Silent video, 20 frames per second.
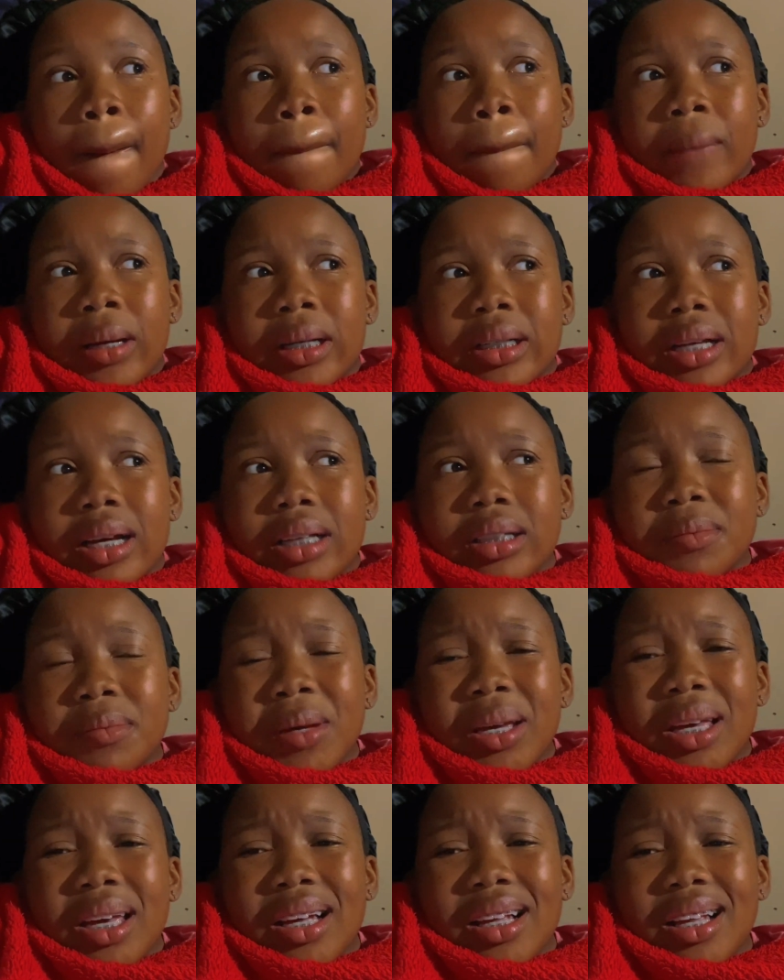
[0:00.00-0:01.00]
But guys,
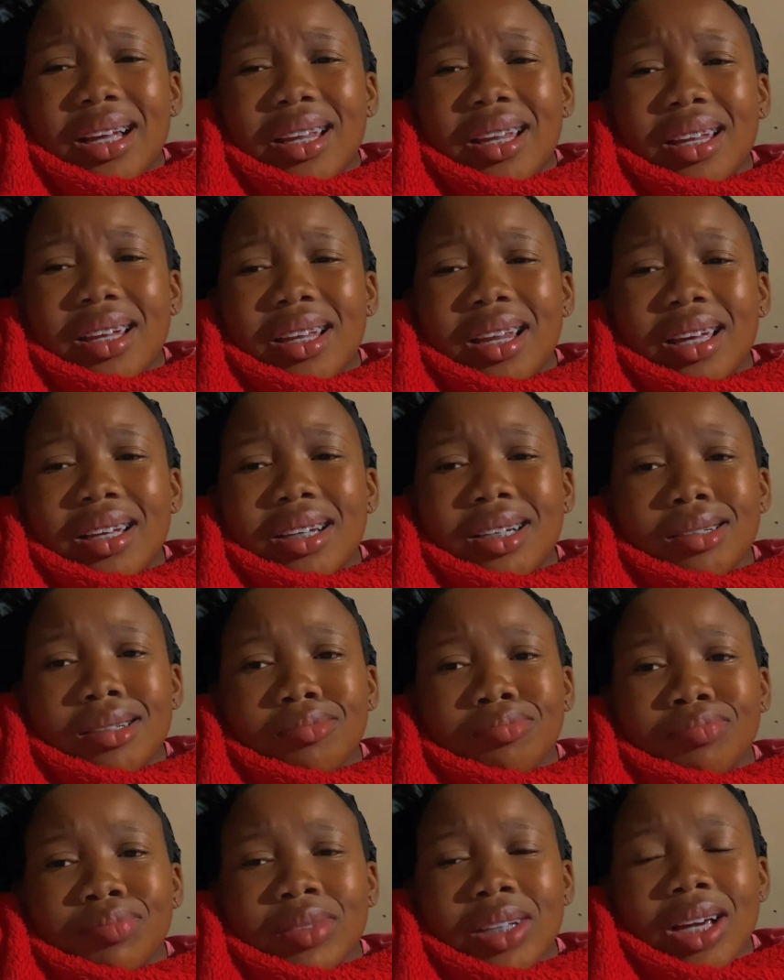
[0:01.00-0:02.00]
being in Chile, like
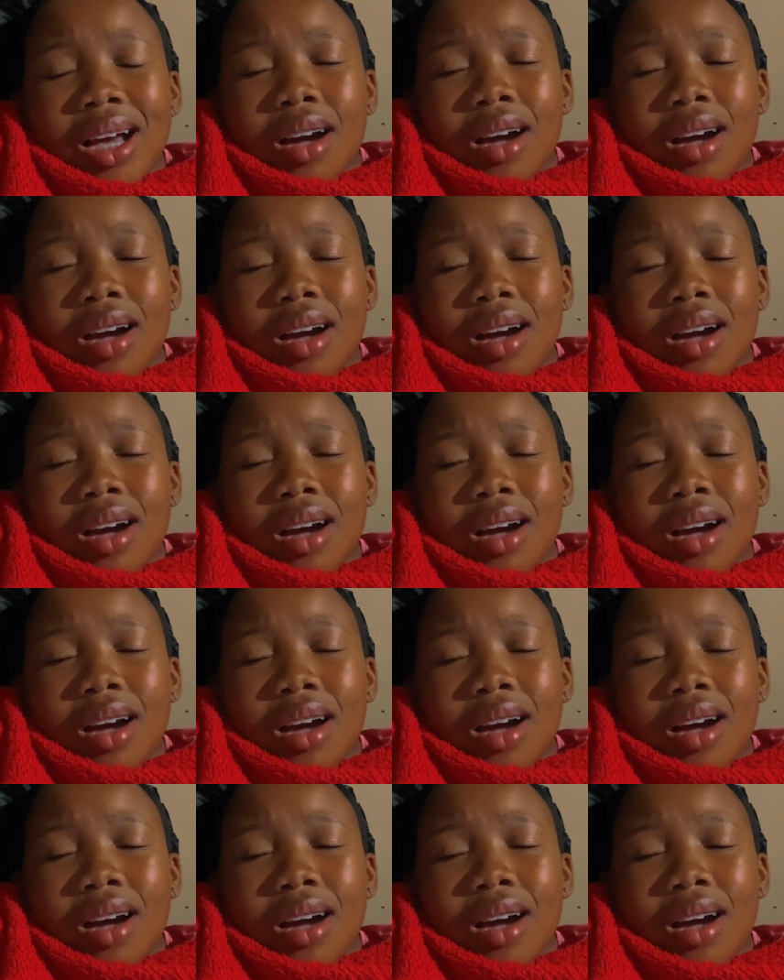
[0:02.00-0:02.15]
I